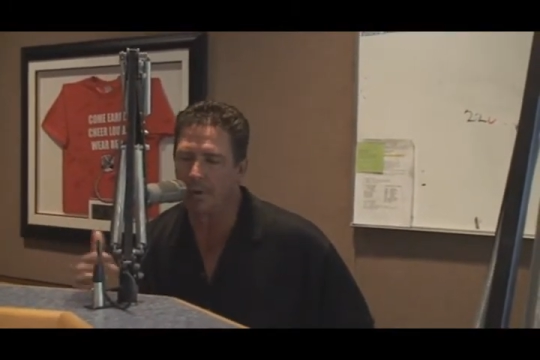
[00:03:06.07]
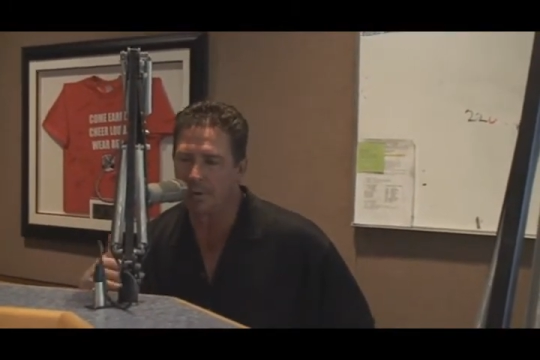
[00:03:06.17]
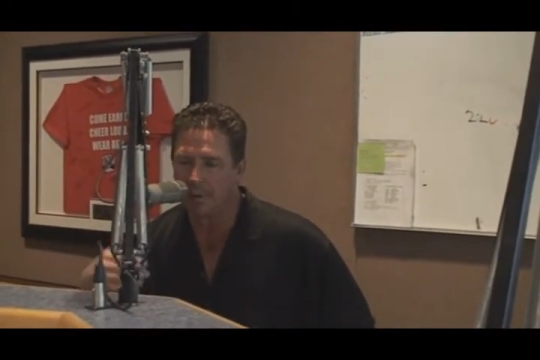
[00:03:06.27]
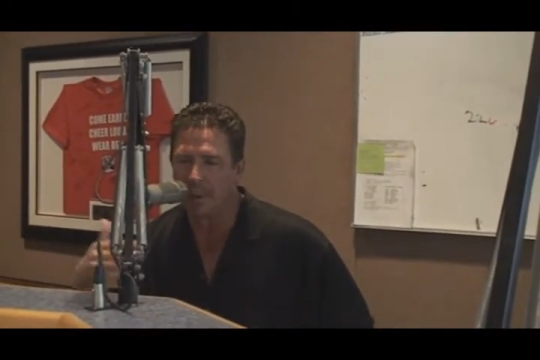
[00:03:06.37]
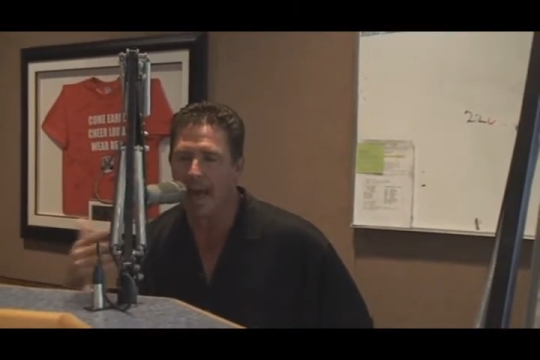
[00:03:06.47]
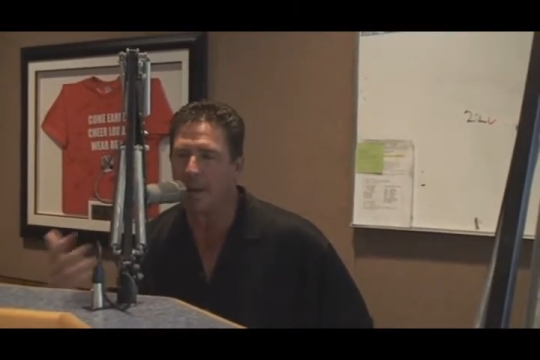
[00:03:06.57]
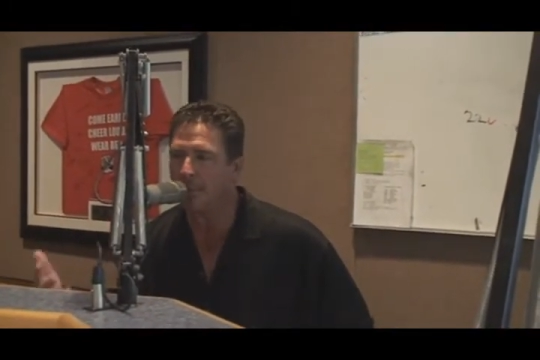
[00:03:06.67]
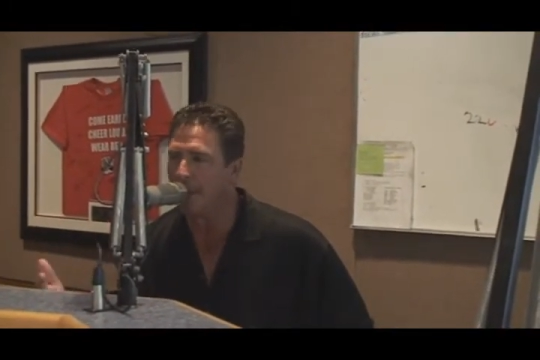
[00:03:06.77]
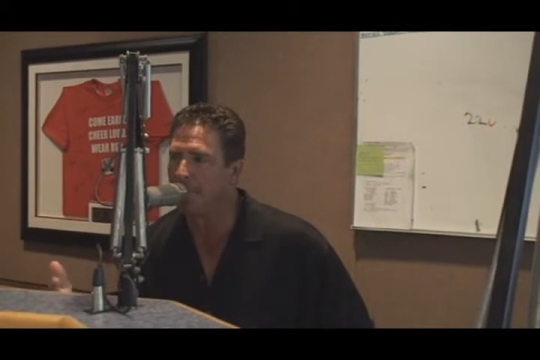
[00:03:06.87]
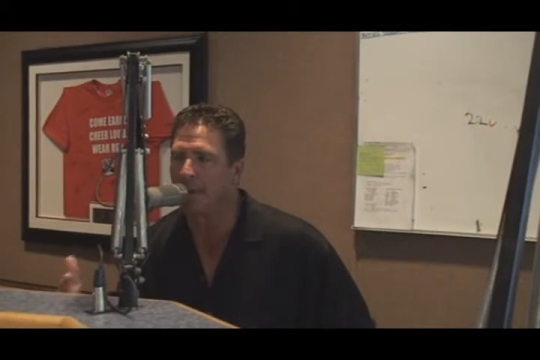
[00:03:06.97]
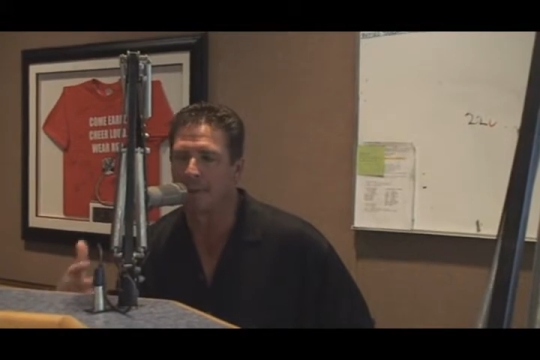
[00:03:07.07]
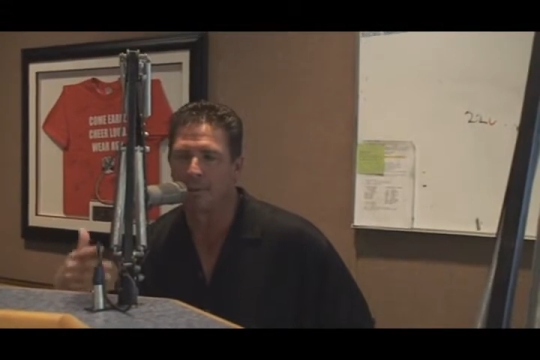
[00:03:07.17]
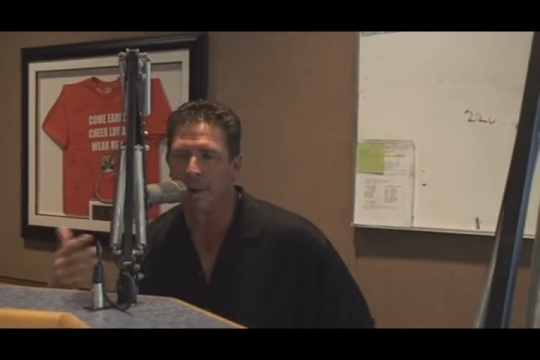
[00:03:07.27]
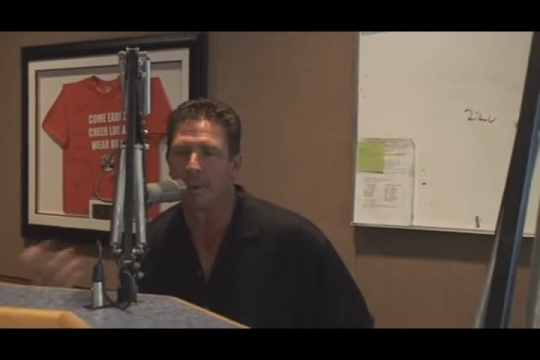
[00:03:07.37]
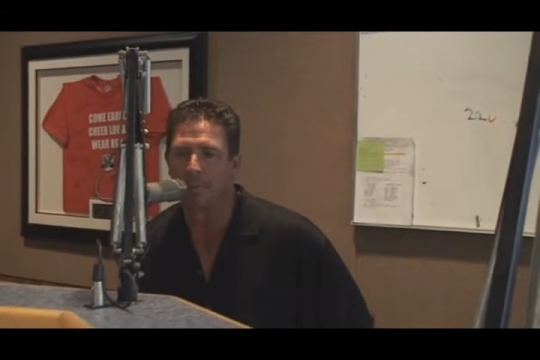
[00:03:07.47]
You know, if you line them up, you got
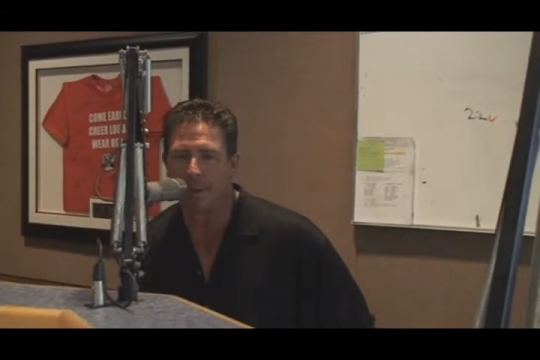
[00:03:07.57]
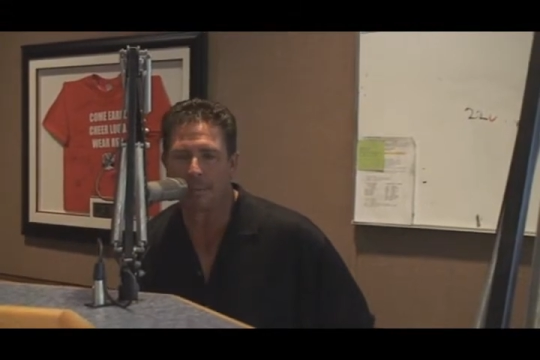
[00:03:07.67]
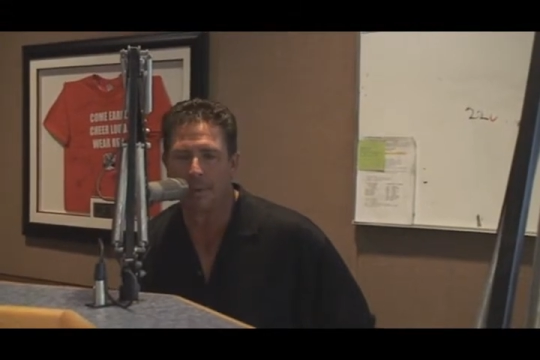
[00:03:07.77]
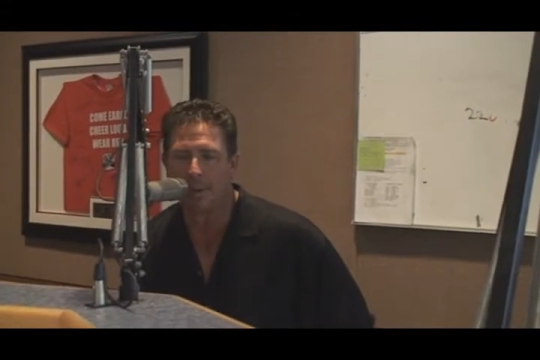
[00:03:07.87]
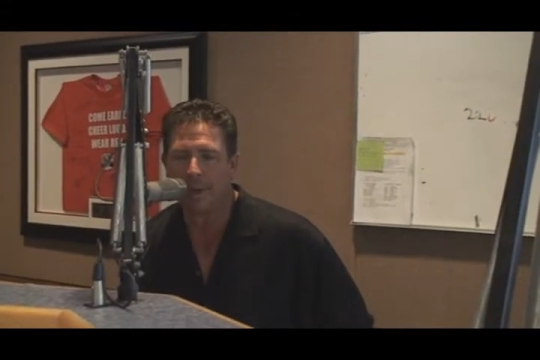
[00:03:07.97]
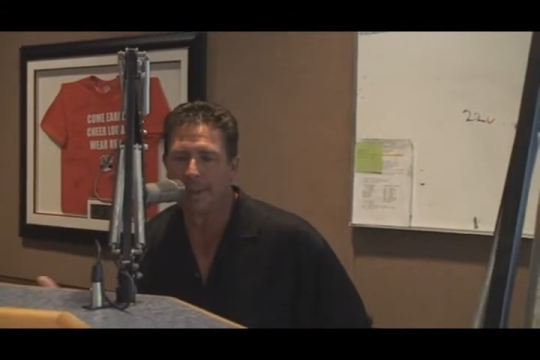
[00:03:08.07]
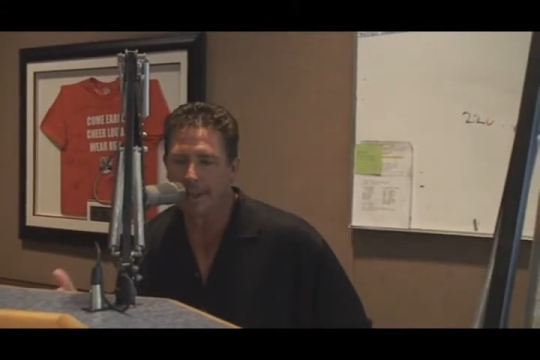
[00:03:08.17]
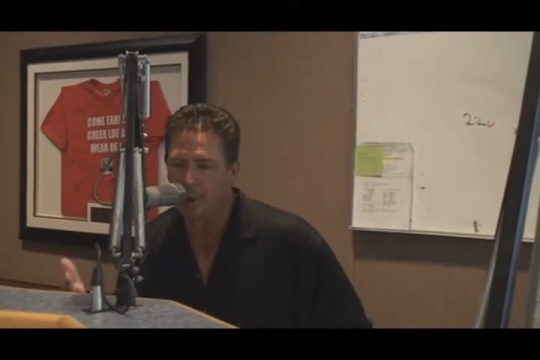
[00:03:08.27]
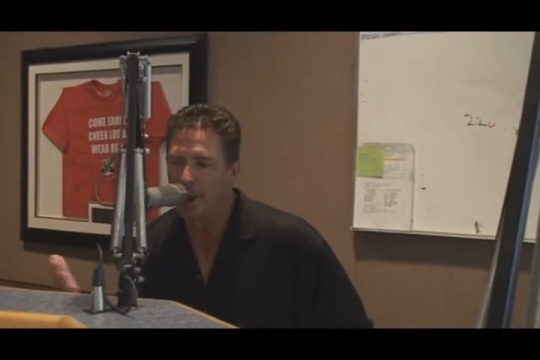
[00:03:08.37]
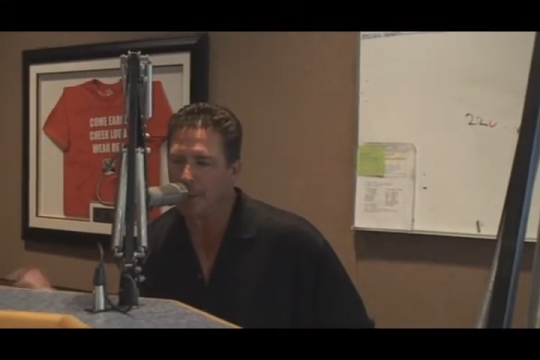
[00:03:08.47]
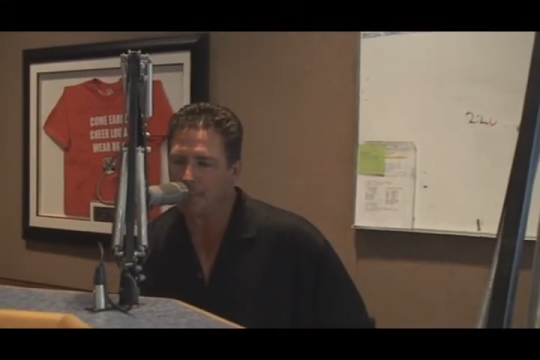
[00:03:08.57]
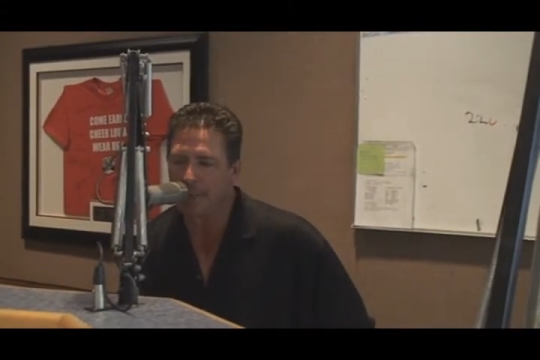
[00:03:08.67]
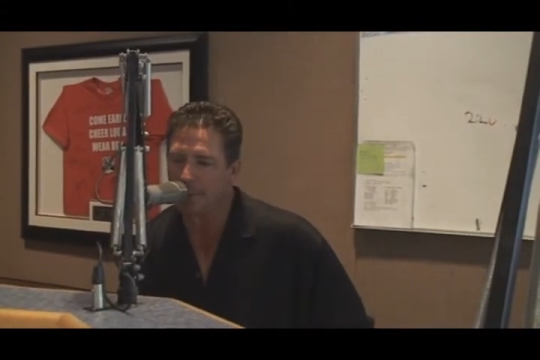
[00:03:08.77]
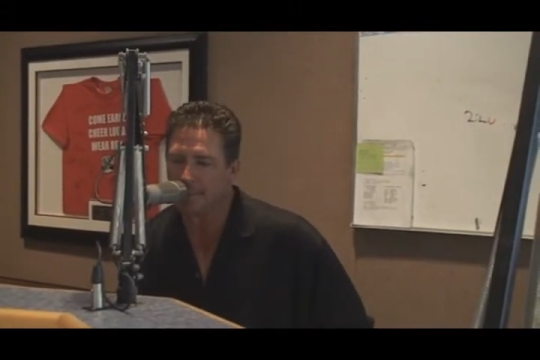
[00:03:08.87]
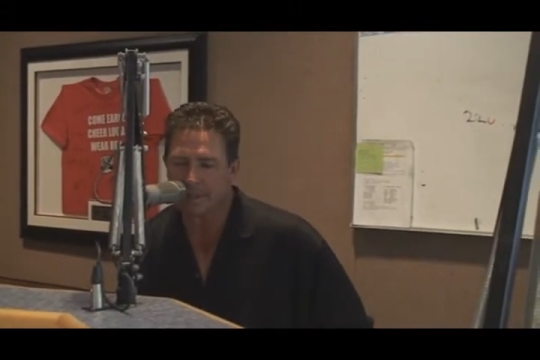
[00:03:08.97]
the right people. They know how to
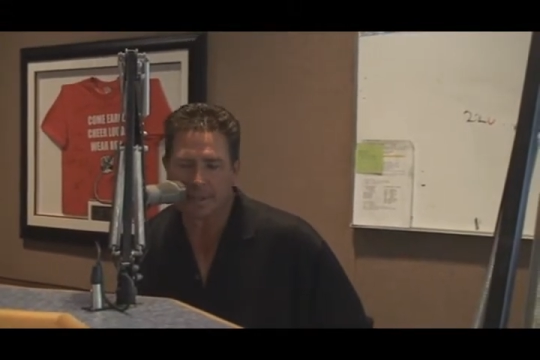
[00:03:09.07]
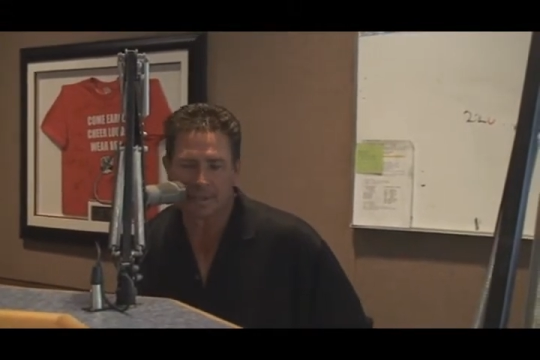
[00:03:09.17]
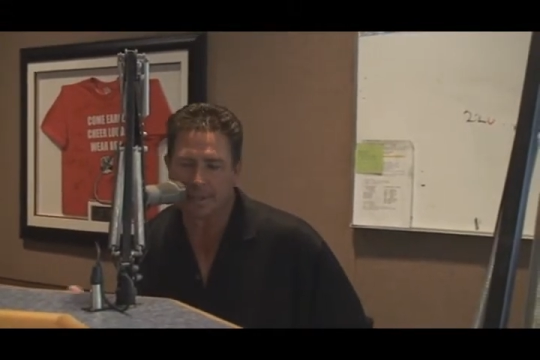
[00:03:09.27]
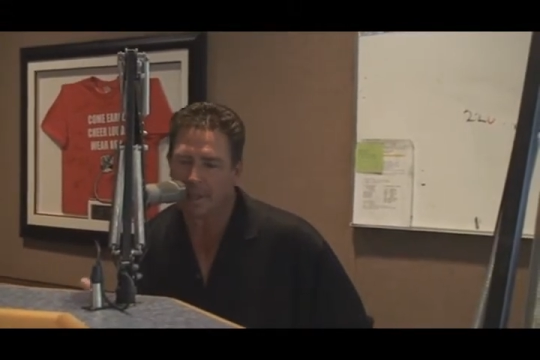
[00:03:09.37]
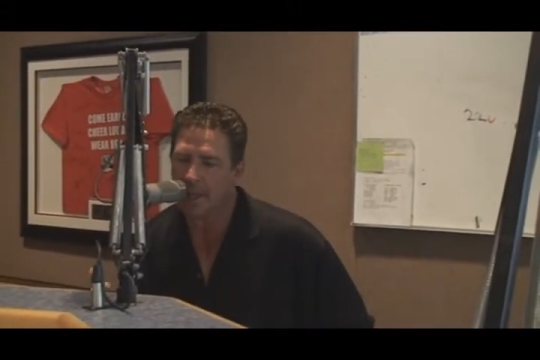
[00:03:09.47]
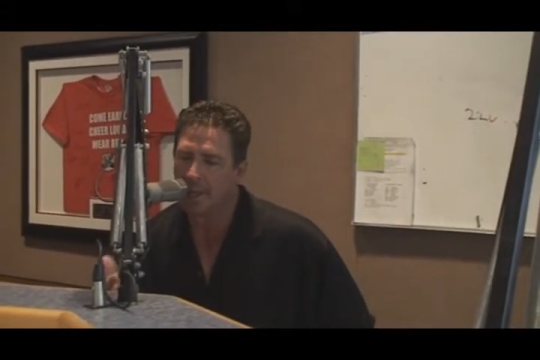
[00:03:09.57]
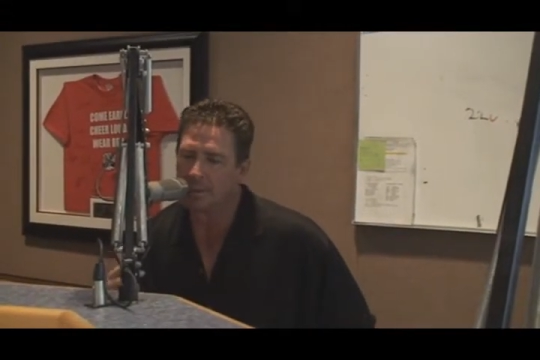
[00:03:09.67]
play the position.